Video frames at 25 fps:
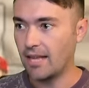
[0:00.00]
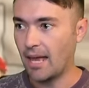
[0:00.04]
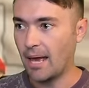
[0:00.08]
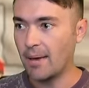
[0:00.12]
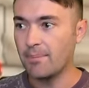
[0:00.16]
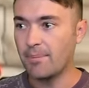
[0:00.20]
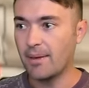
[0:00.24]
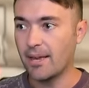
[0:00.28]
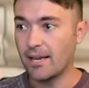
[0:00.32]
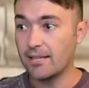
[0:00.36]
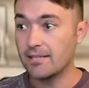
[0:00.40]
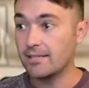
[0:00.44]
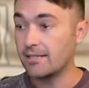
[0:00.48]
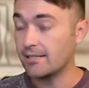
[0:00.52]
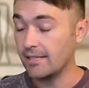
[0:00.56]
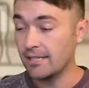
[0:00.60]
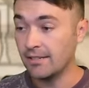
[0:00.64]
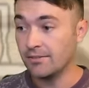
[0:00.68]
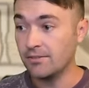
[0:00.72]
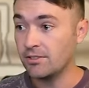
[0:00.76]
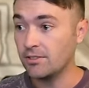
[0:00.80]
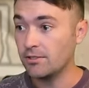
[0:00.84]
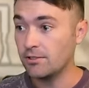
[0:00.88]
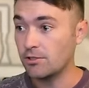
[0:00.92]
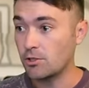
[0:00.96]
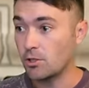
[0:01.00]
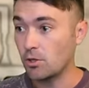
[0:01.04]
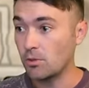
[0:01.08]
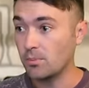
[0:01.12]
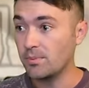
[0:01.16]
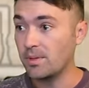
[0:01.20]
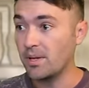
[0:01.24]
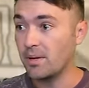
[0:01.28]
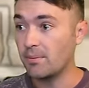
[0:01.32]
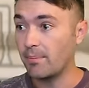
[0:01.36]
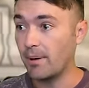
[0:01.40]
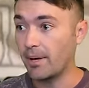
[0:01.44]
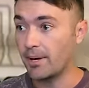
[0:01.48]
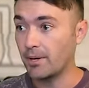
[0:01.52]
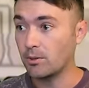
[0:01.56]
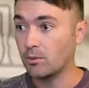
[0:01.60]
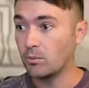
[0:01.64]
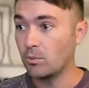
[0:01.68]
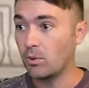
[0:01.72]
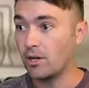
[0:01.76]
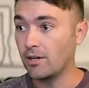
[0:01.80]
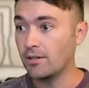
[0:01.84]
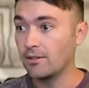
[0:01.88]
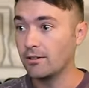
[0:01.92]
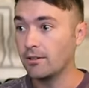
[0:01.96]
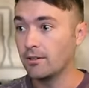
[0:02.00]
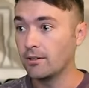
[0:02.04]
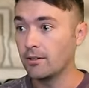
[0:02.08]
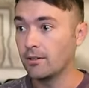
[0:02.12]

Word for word: MPEX even showed me a better one.